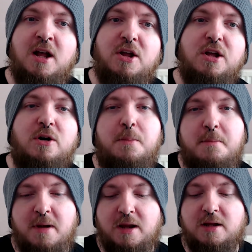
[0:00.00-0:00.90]
it'll
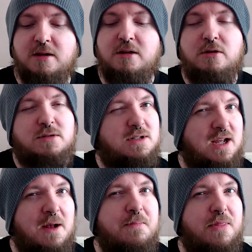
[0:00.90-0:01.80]
make your
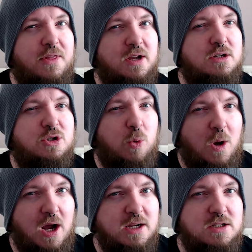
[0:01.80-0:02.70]
DM think
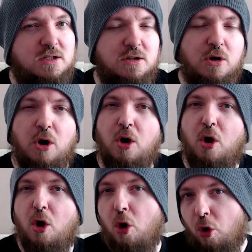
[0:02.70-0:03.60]
twice,
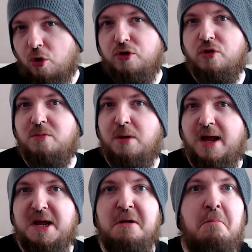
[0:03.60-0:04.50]
or another
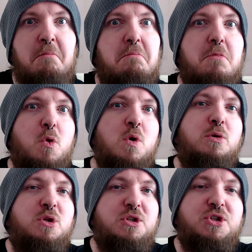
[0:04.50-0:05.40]
player who
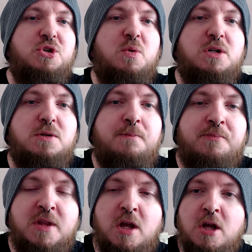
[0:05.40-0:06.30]
knows on the situation.
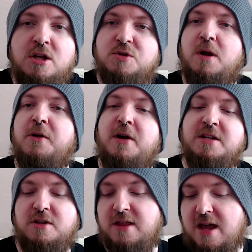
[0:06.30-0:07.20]
So anyway,
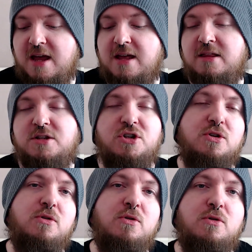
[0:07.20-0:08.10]
so they're the
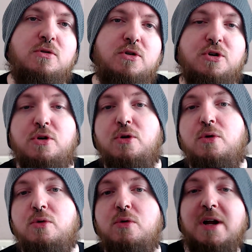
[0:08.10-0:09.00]
2
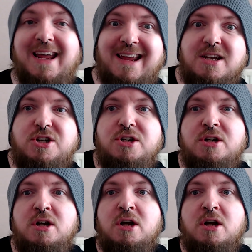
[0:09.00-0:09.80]
new-ish